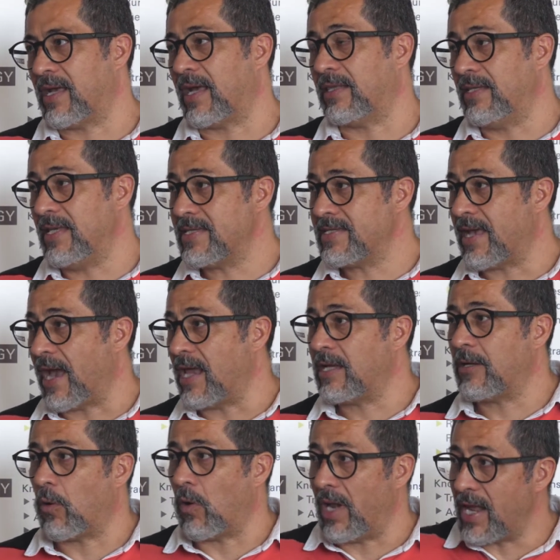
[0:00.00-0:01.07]
And this guy
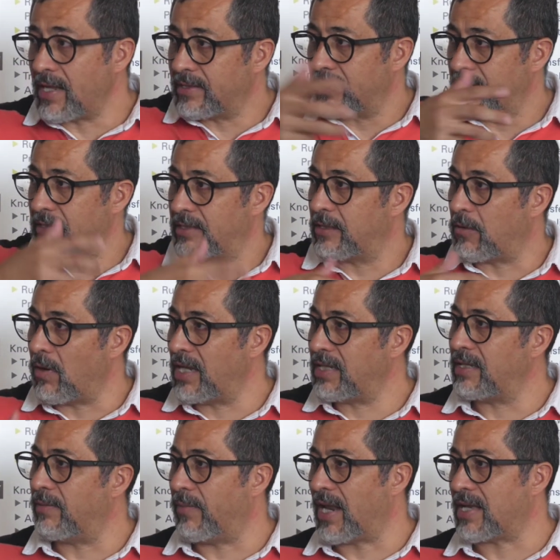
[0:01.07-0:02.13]

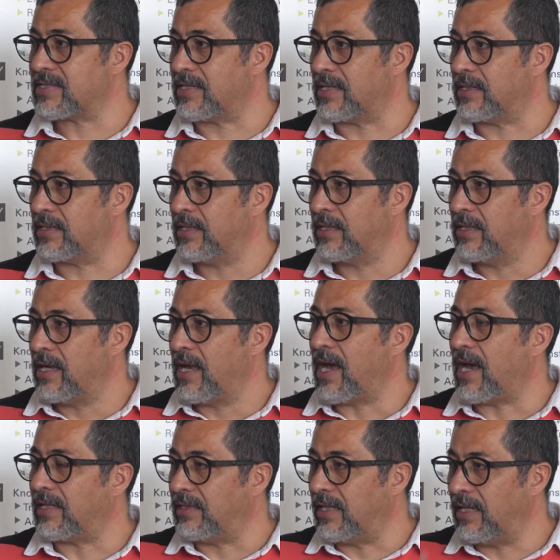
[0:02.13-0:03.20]
collect the plastic
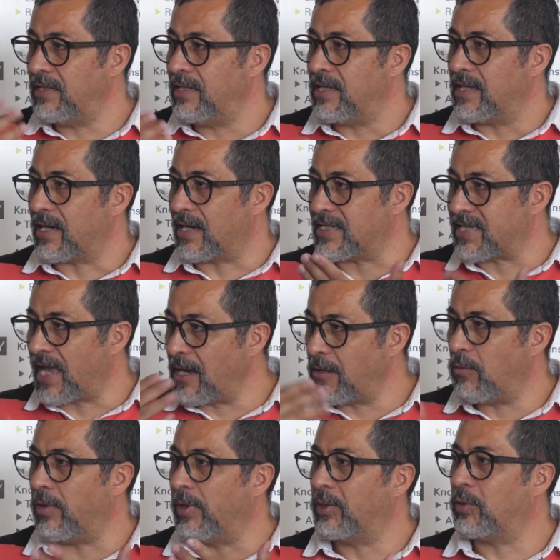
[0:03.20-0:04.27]
and then
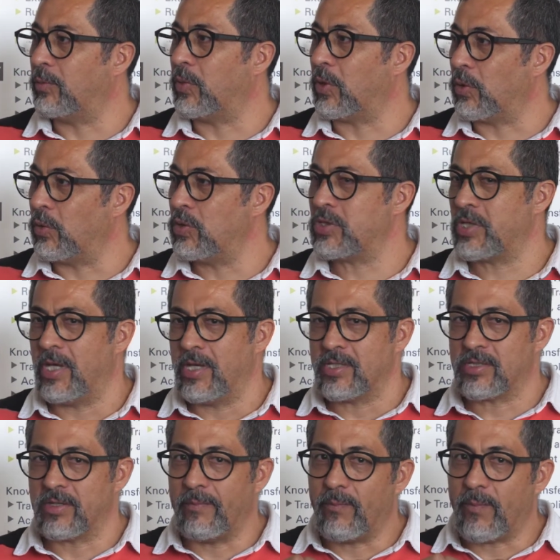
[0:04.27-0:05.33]
recycle to
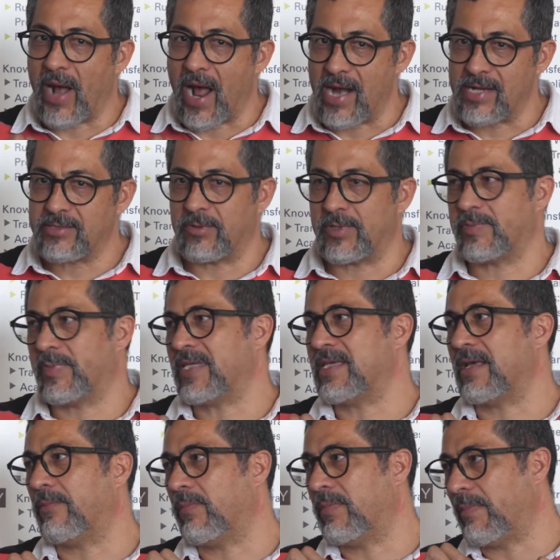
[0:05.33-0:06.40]
produce some parts or
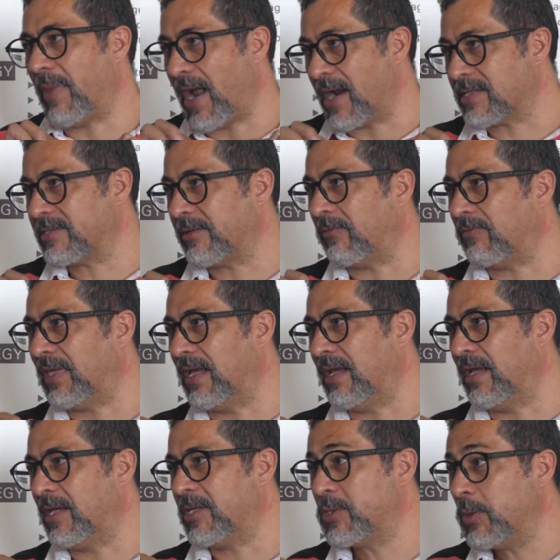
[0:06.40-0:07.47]
special parts of
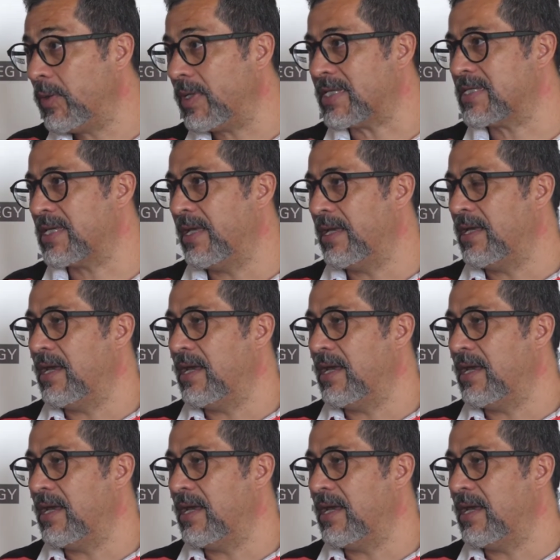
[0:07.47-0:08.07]
the shoes.